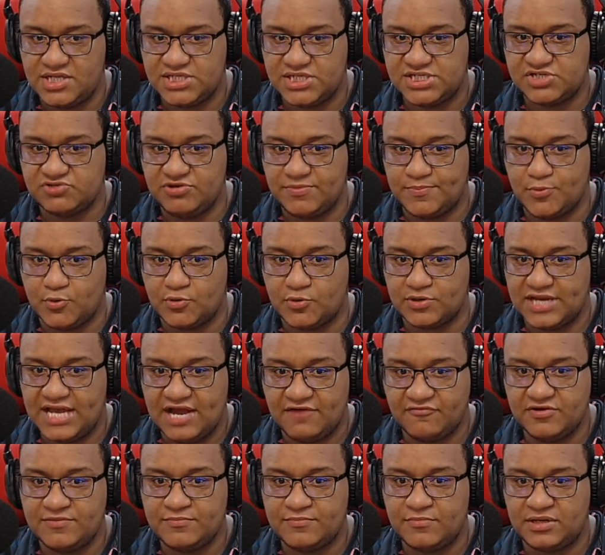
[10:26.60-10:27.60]
to report
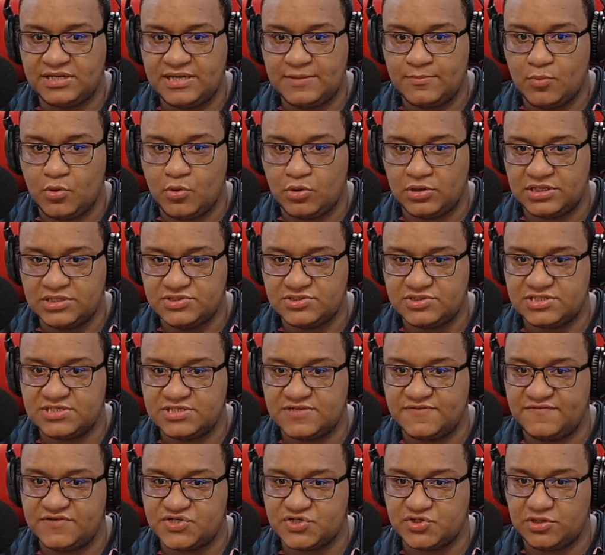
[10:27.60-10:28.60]
every Monday morning to the
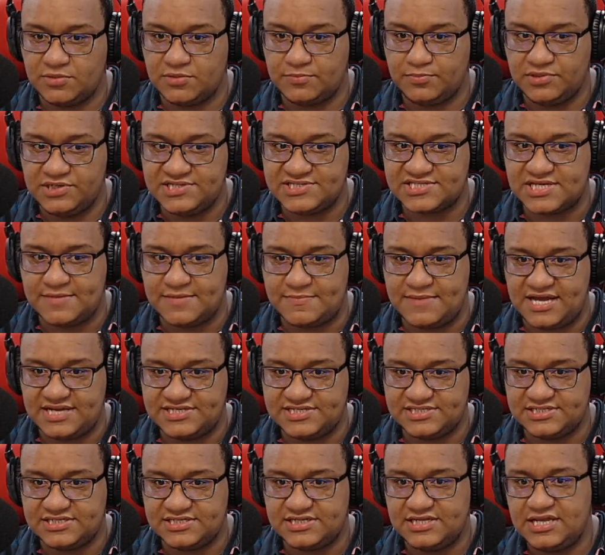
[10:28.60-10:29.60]
Divisional Police
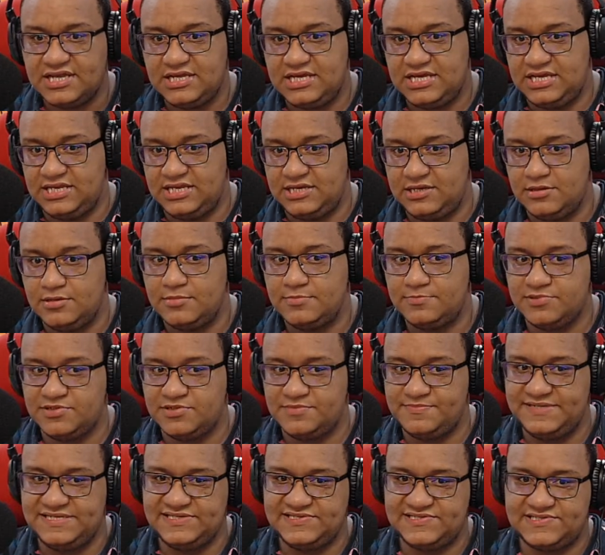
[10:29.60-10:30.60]
Commander in
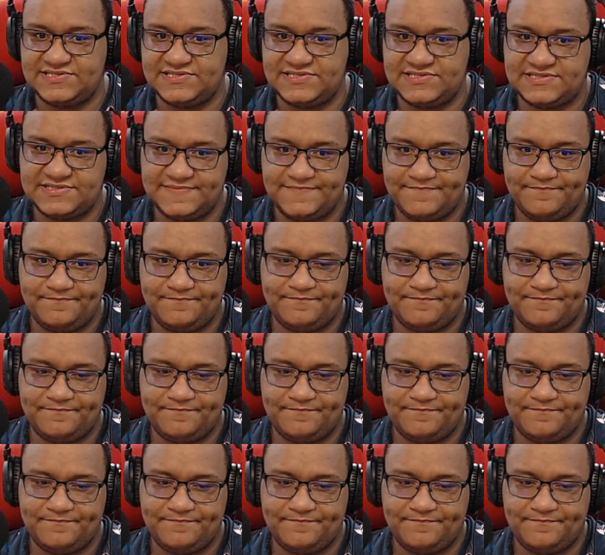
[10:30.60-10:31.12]
Berbice.